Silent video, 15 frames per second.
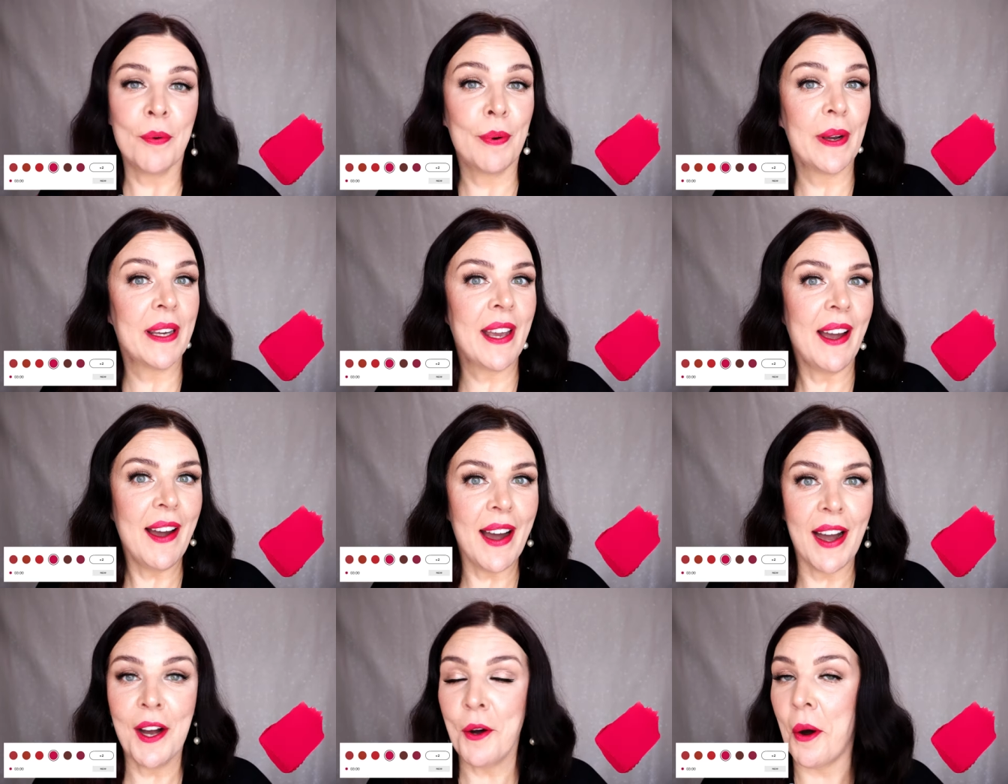We
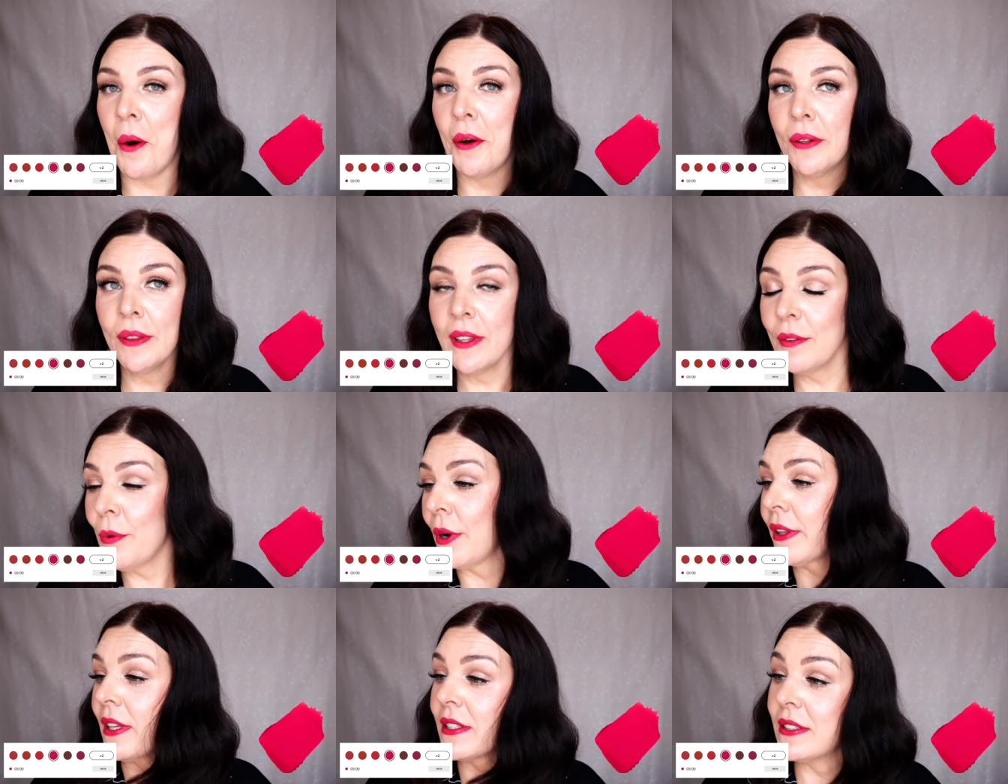are only
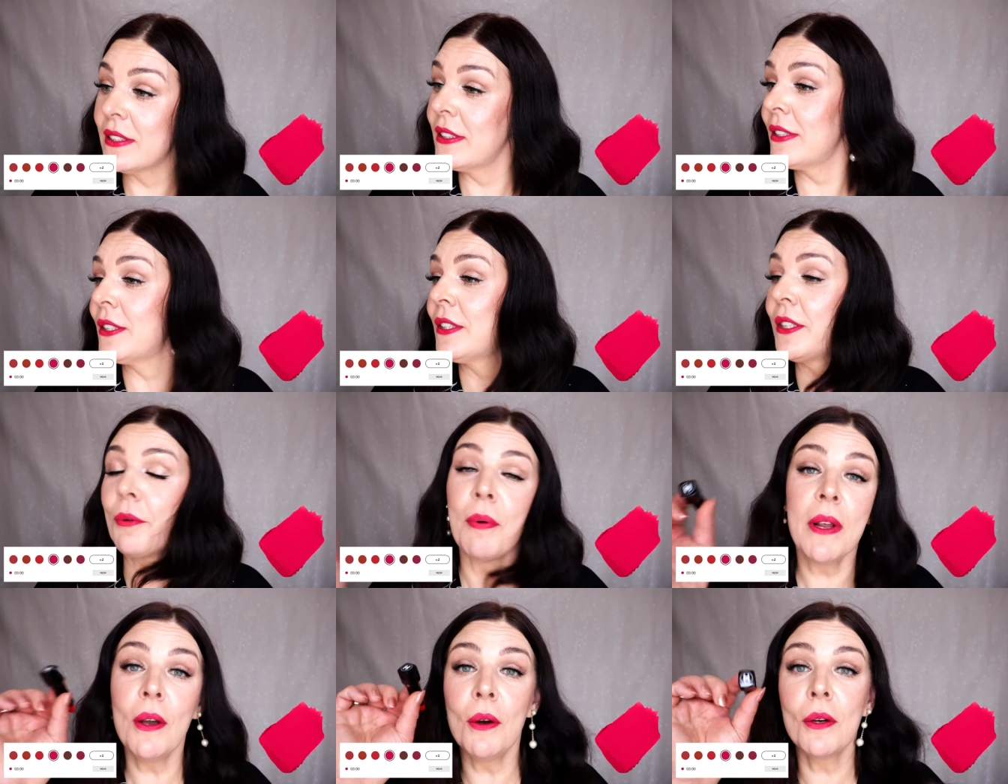what it's
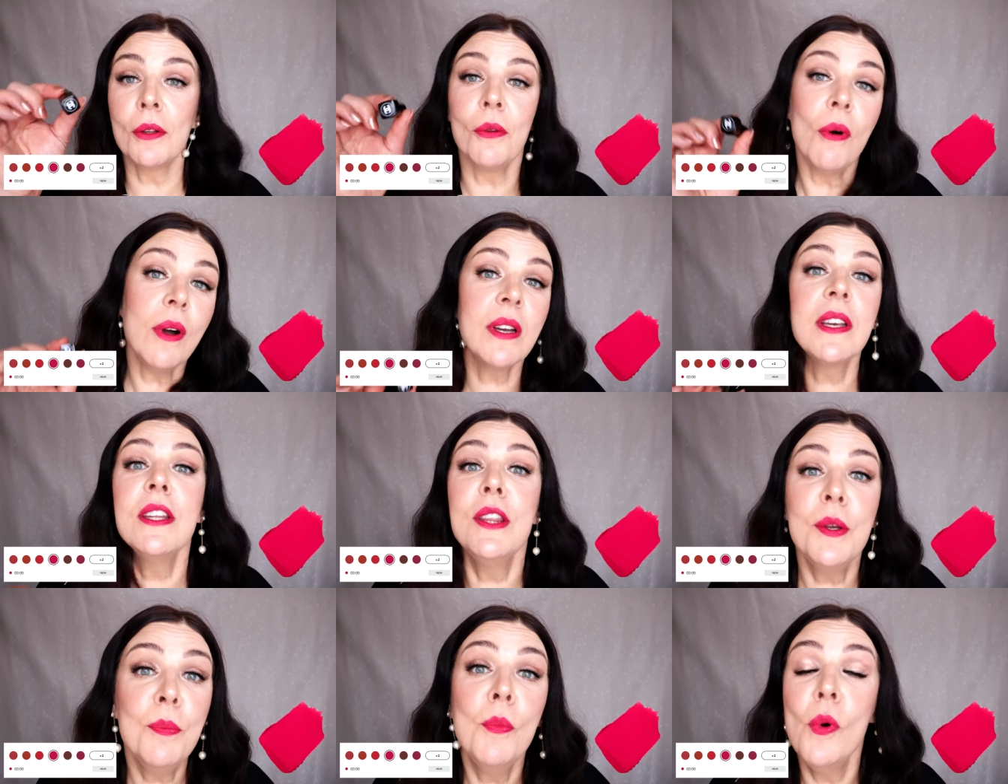three o'clock
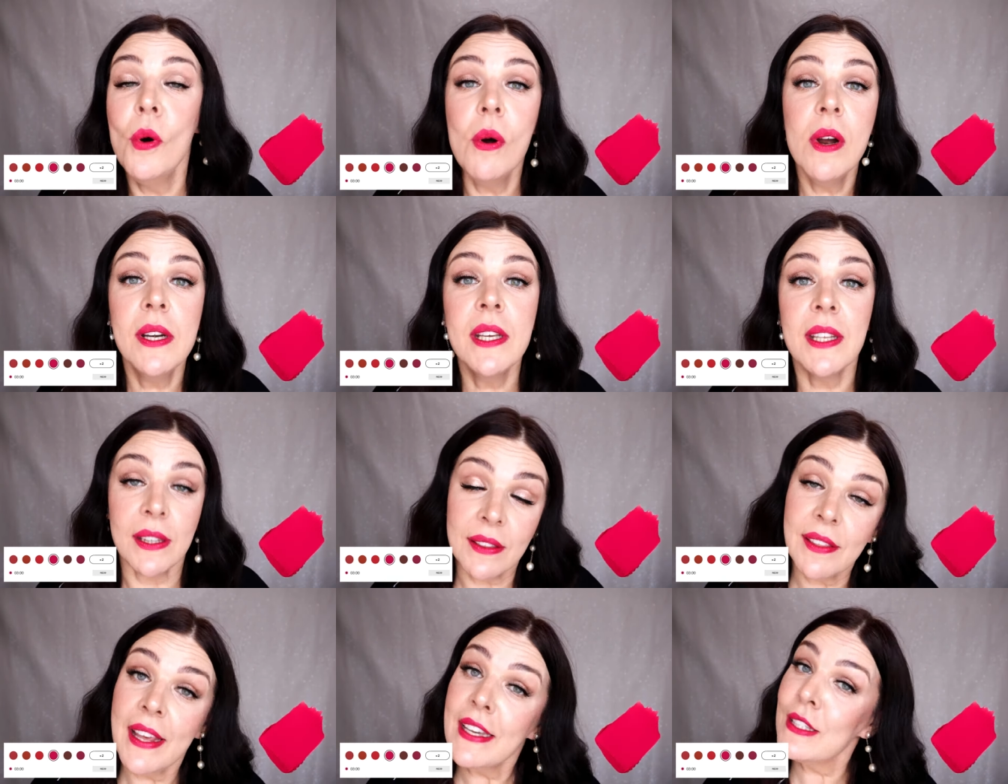in the
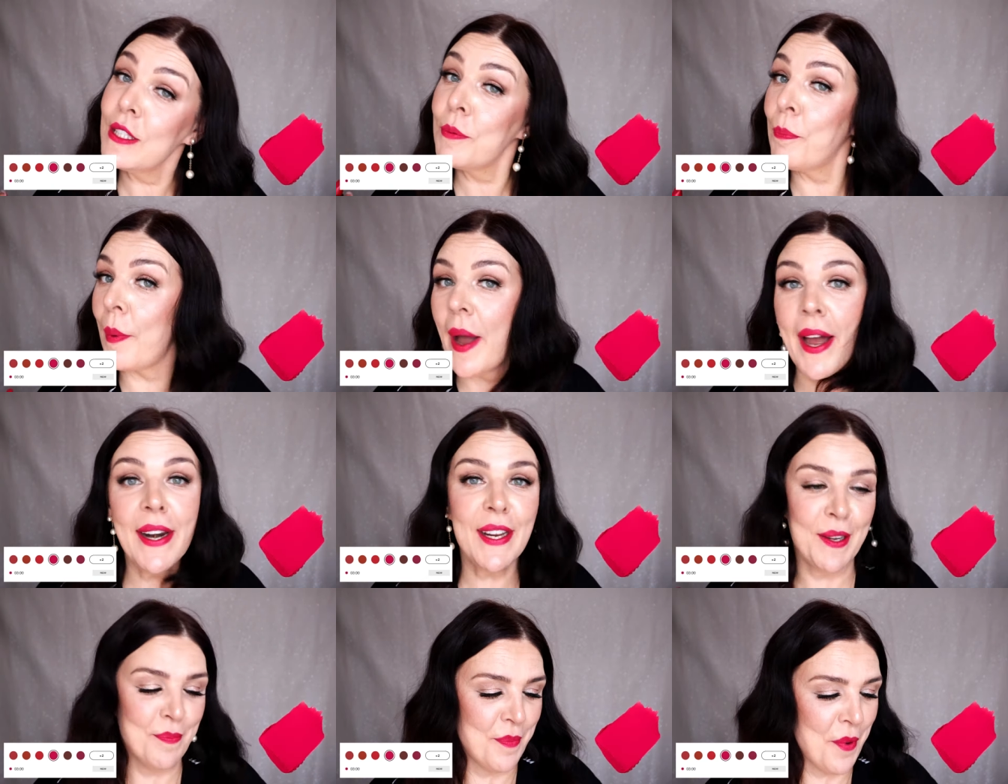morning. Let's
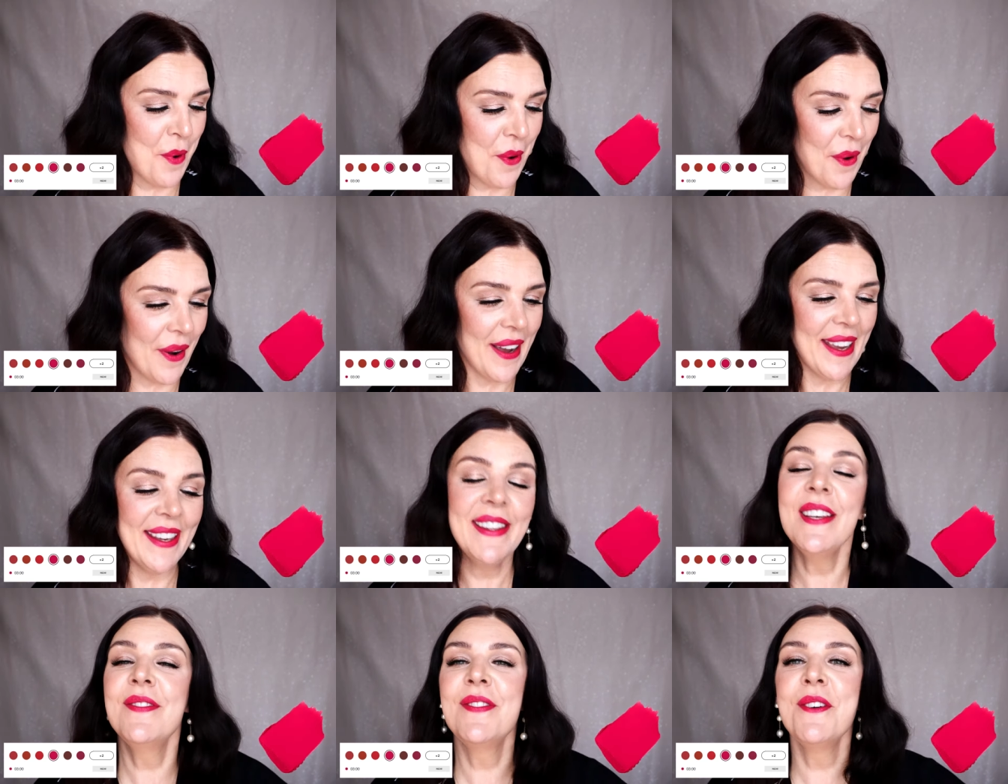party more.
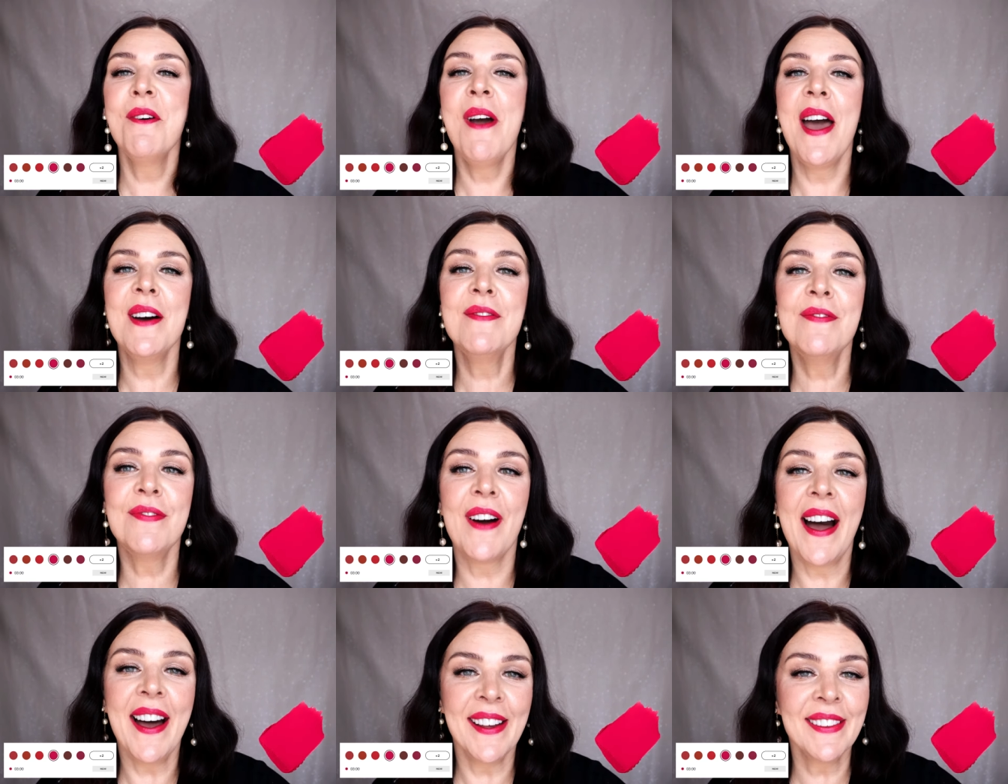And if you have
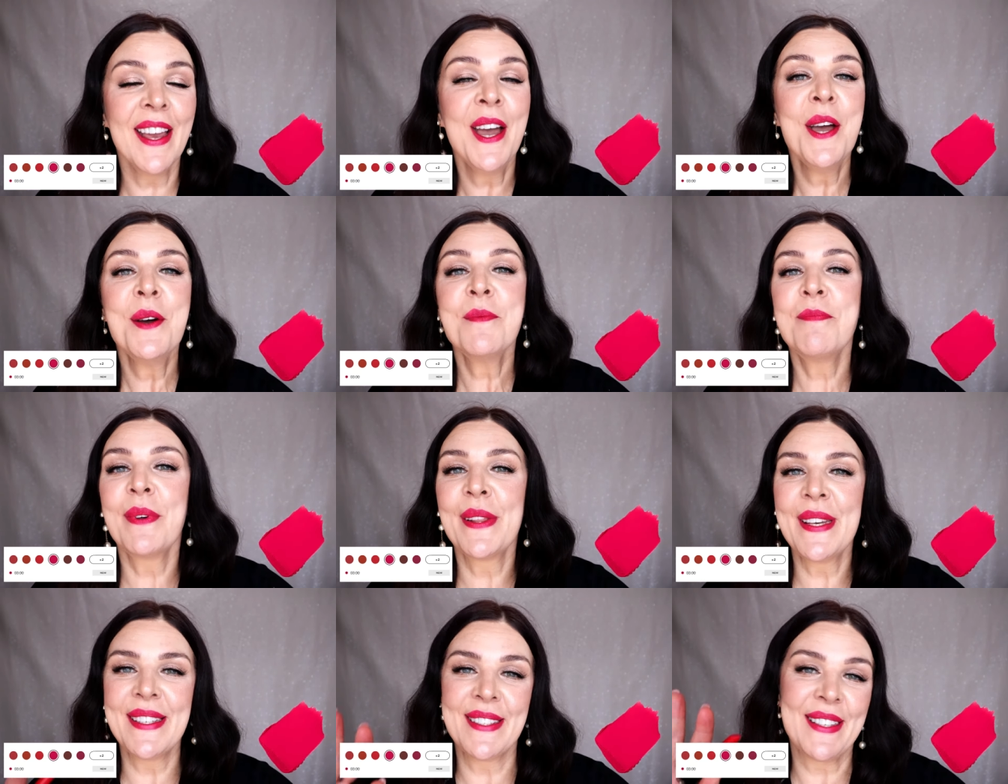fun,
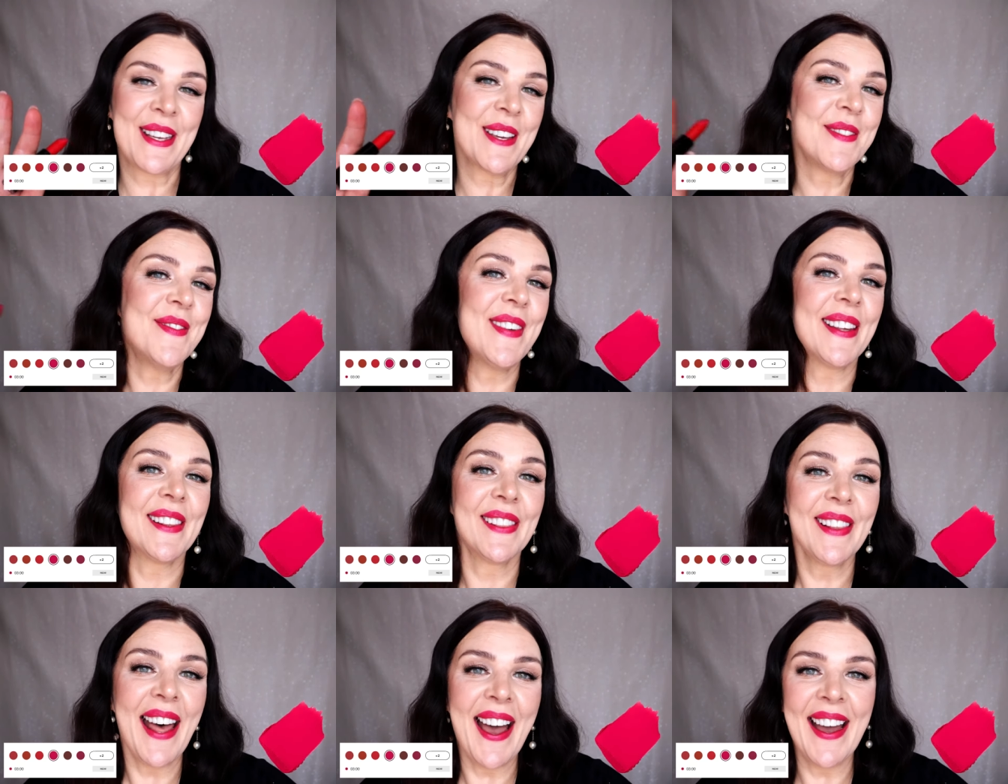please give me
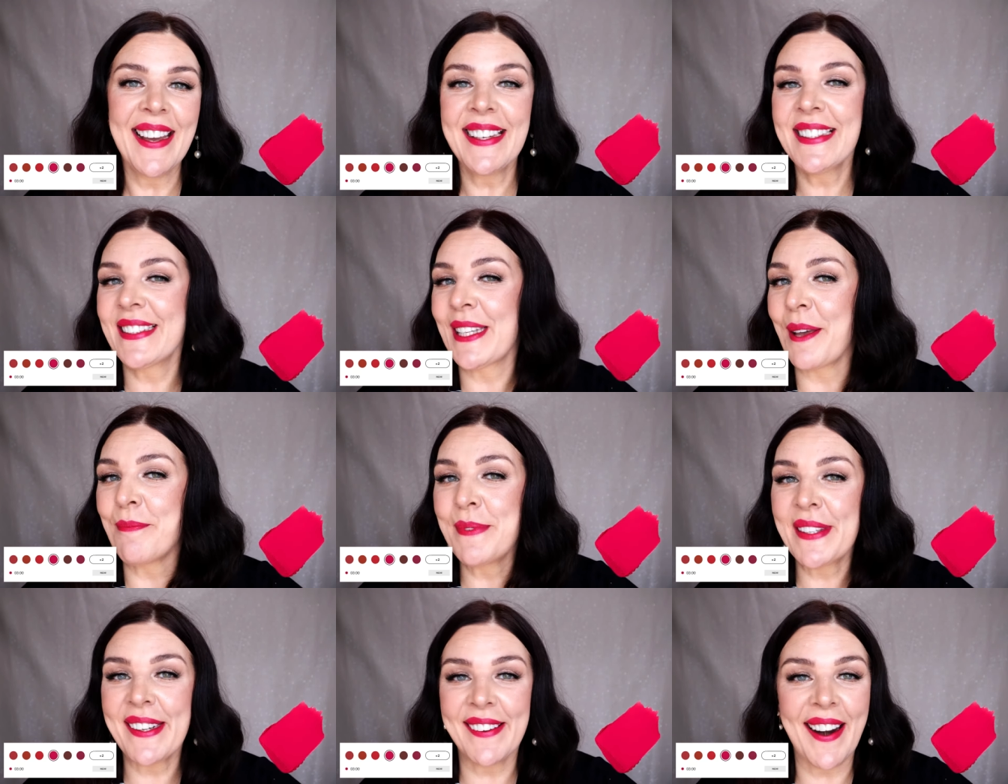like,
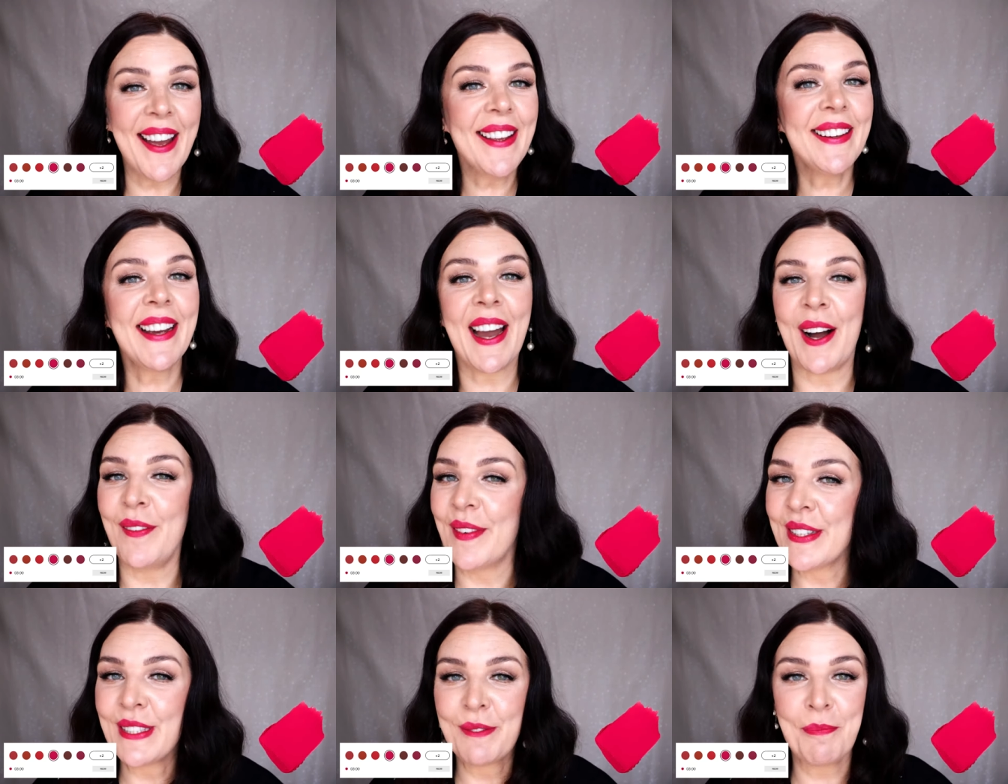subscribe,
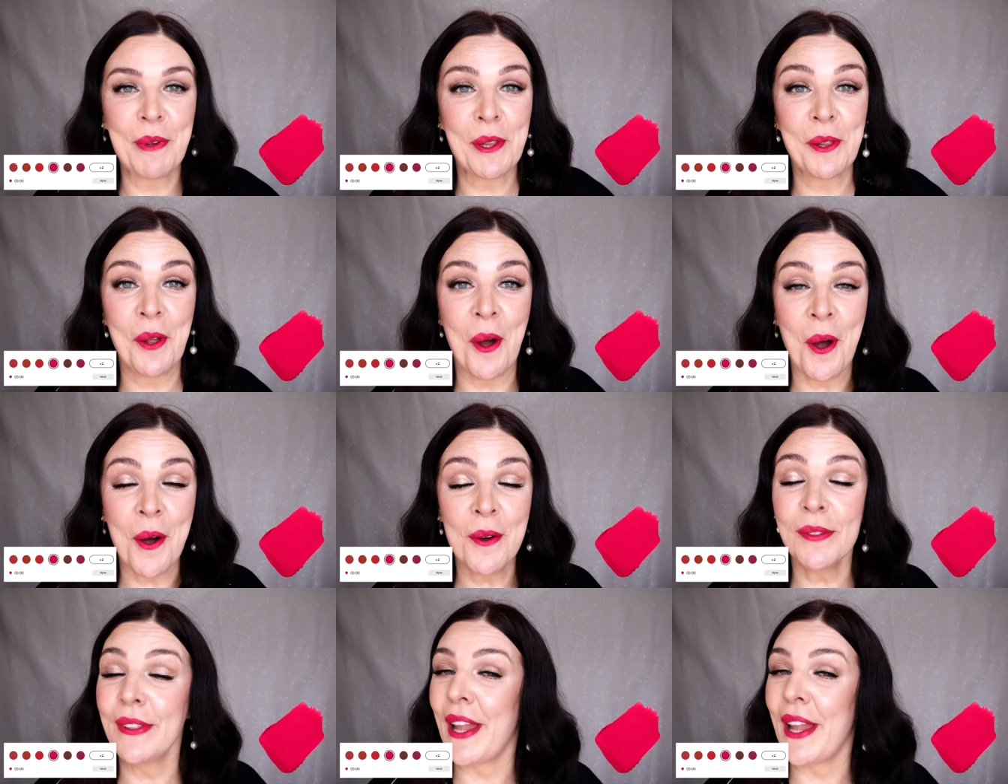comments below.